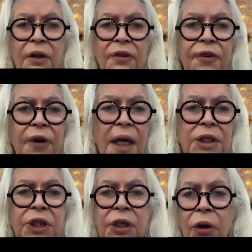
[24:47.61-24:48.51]
The
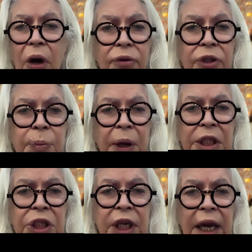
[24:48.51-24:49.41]
fires did not
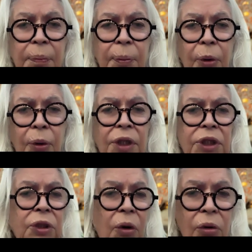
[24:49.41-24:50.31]
respect state
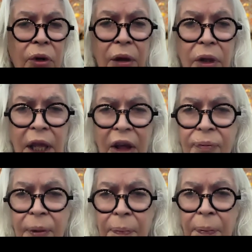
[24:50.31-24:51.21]
borders or local
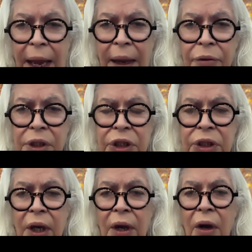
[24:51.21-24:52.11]
government boundaries.